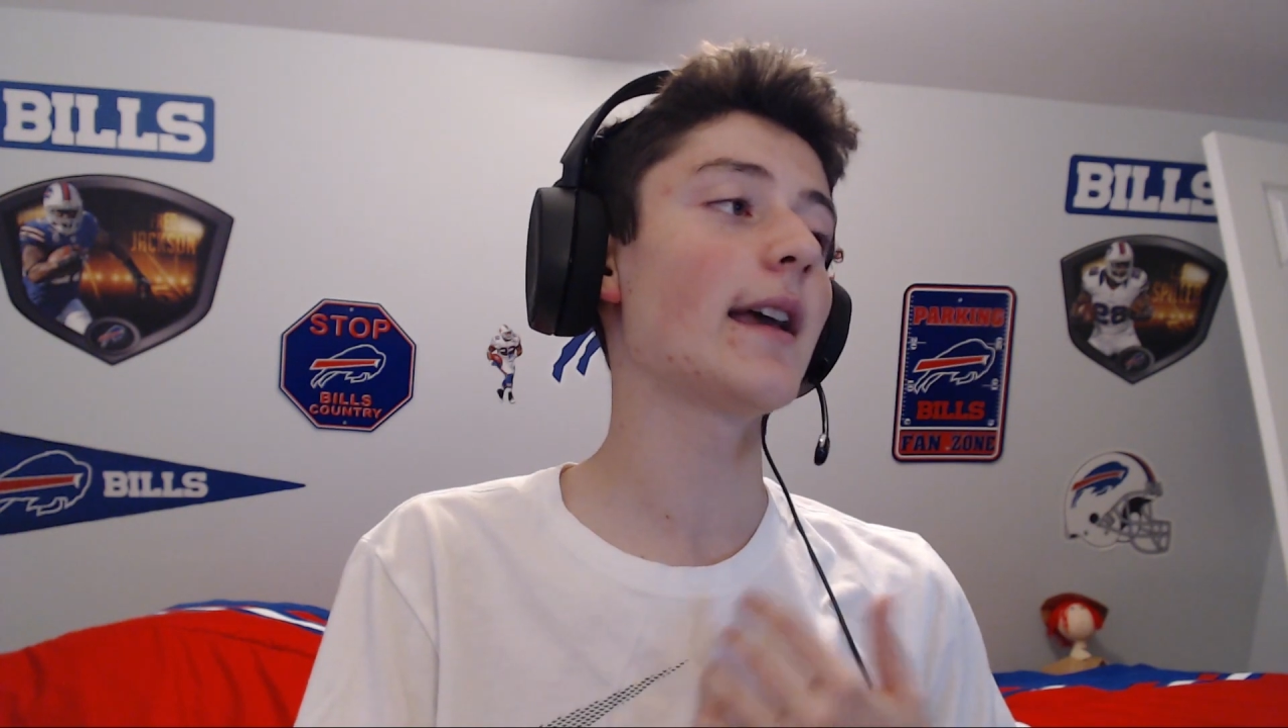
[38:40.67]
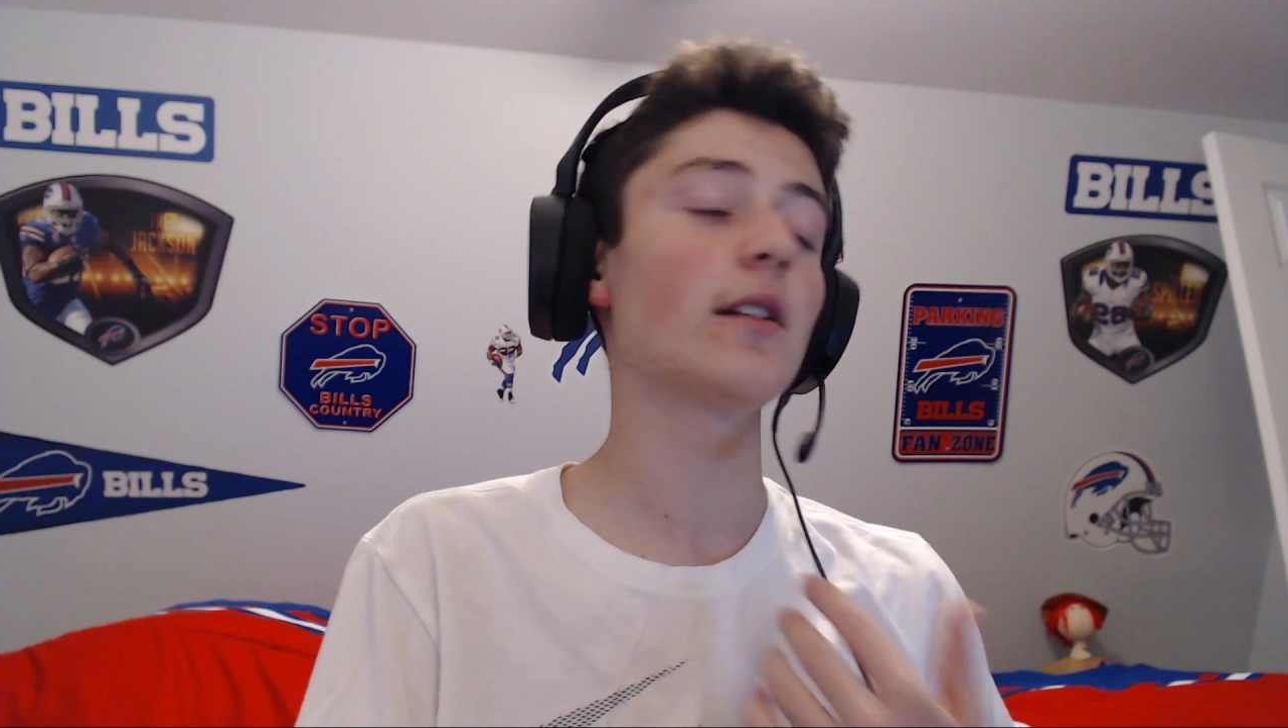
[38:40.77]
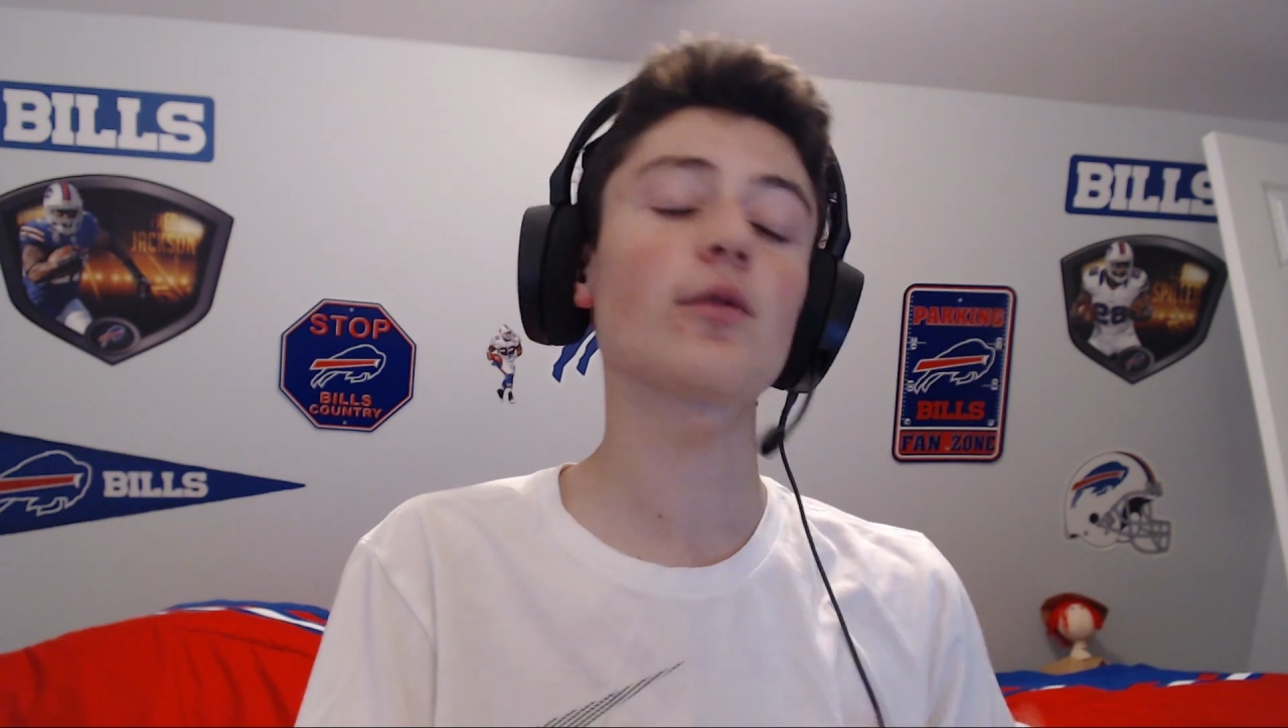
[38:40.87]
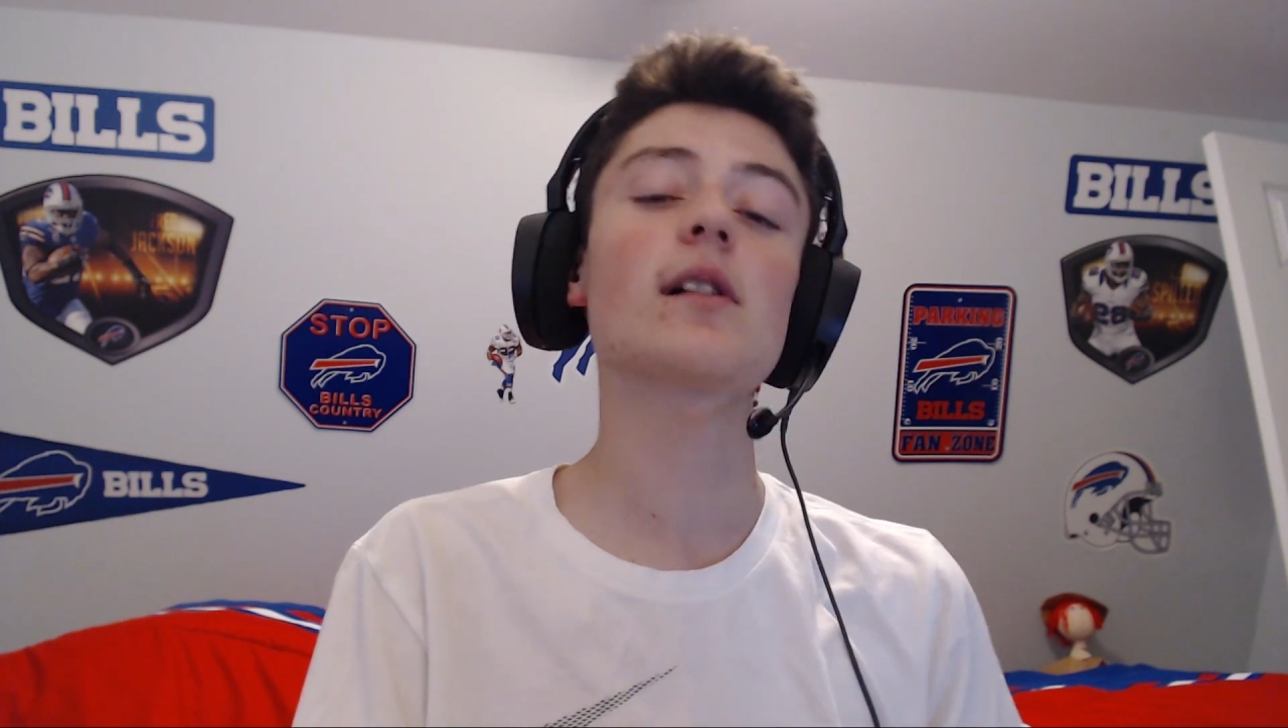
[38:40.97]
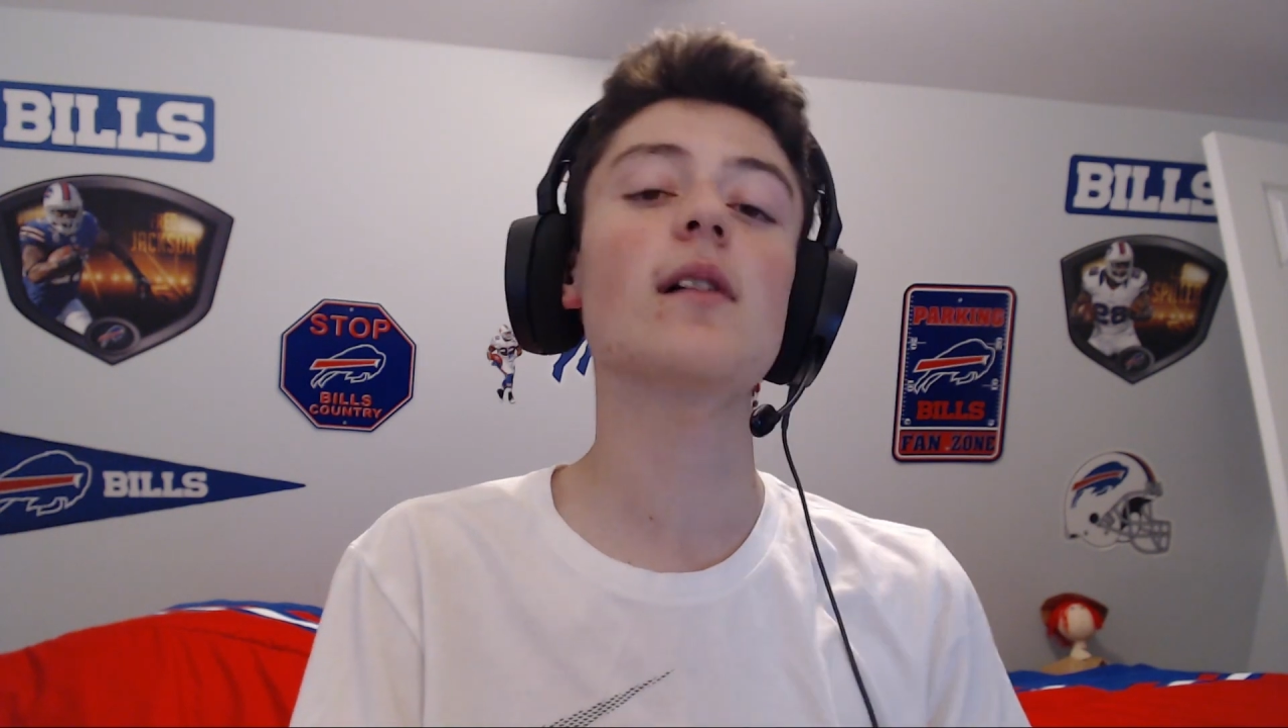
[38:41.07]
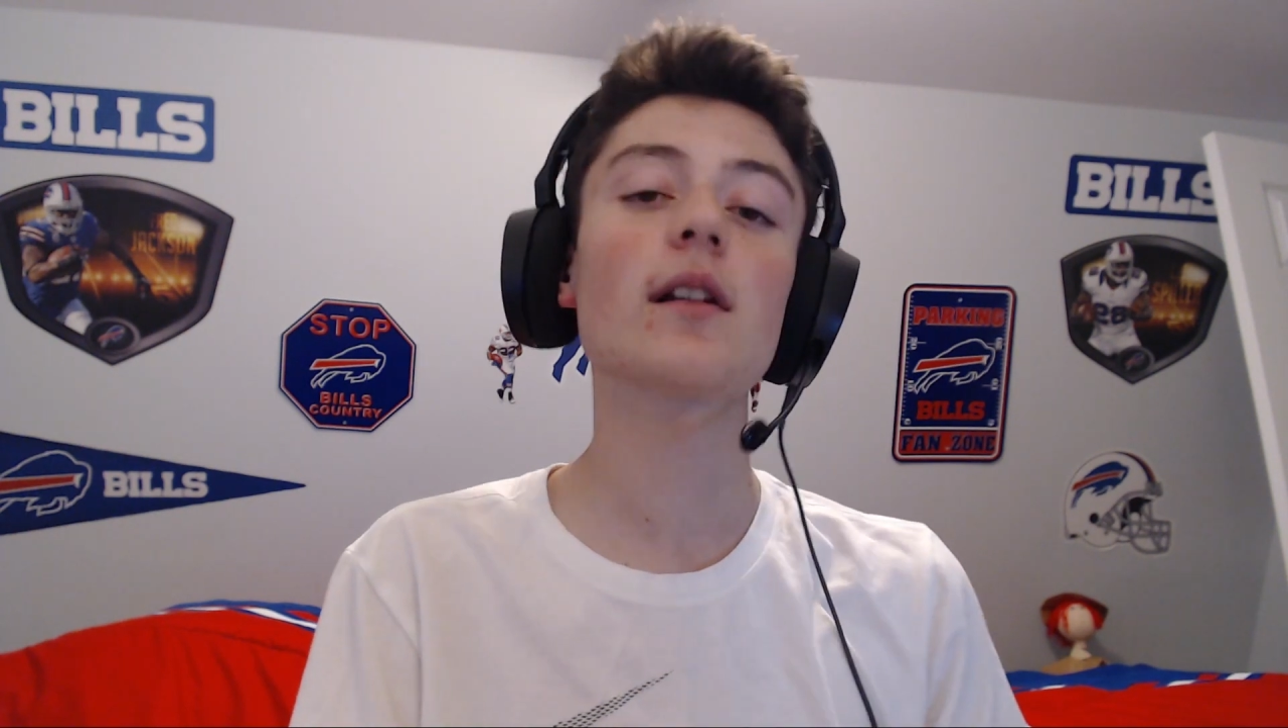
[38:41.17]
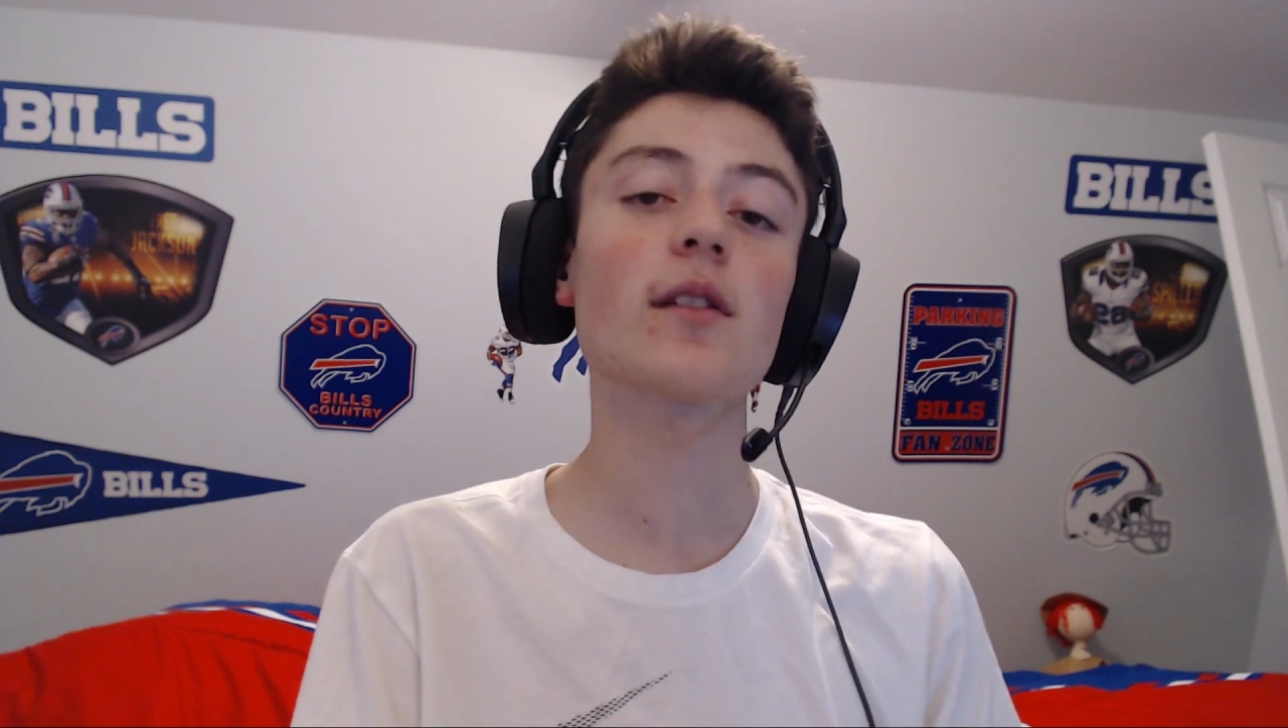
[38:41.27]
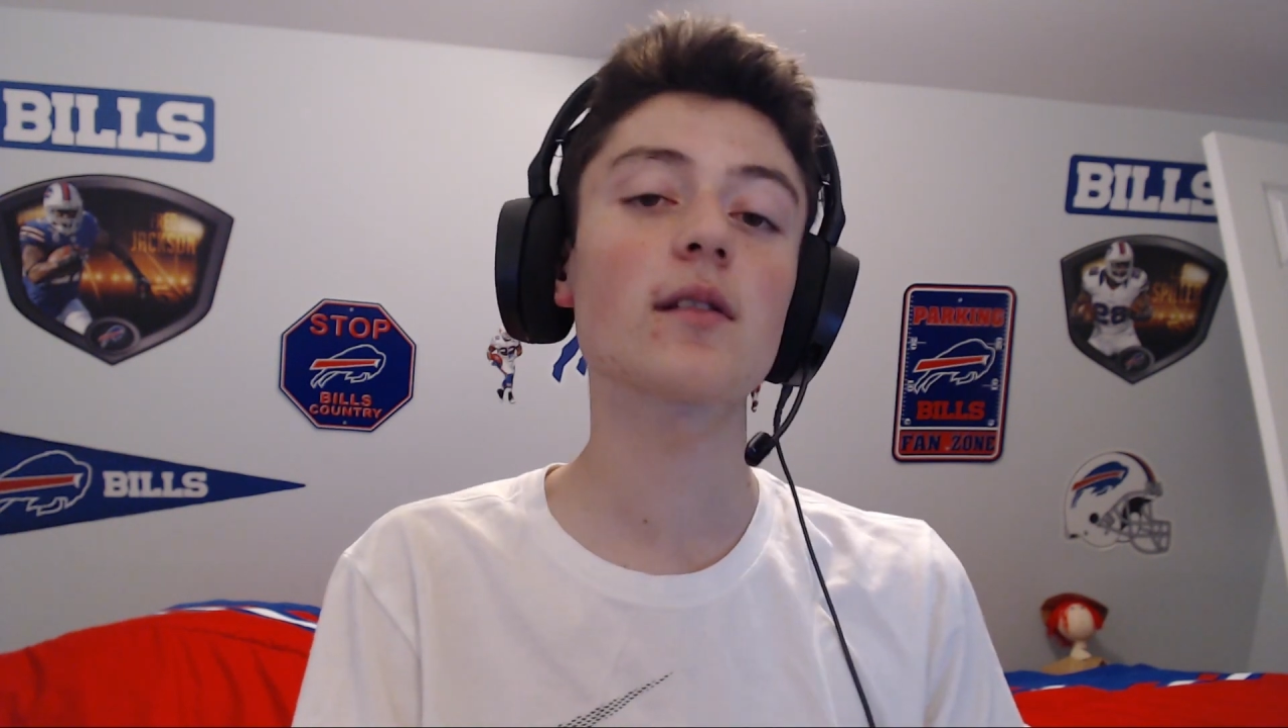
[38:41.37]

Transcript: integrate a lot of